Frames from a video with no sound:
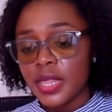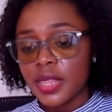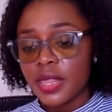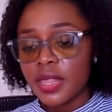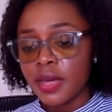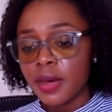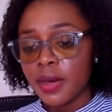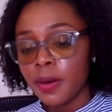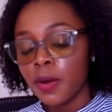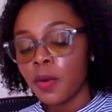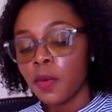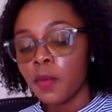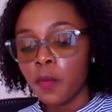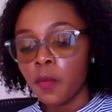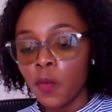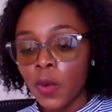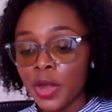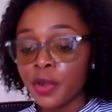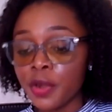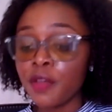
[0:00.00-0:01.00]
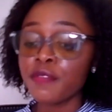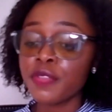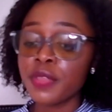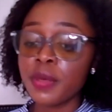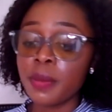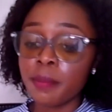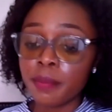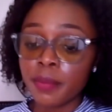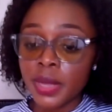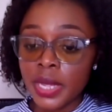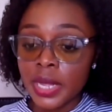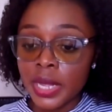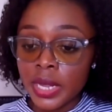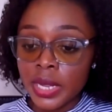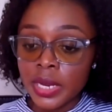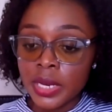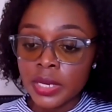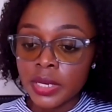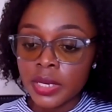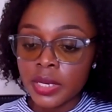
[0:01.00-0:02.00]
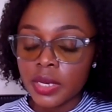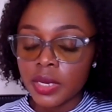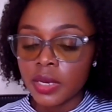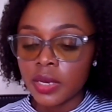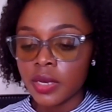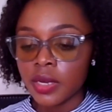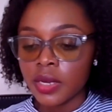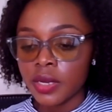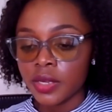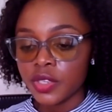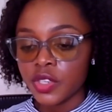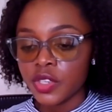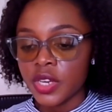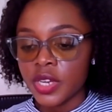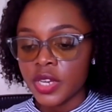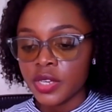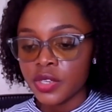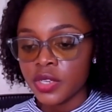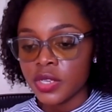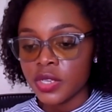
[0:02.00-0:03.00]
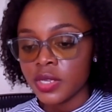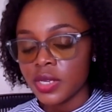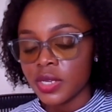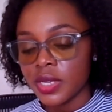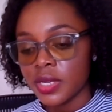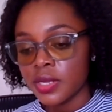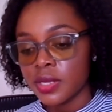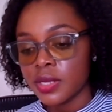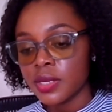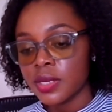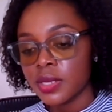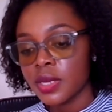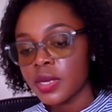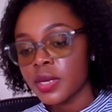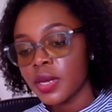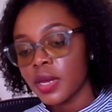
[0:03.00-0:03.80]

One of the main changes is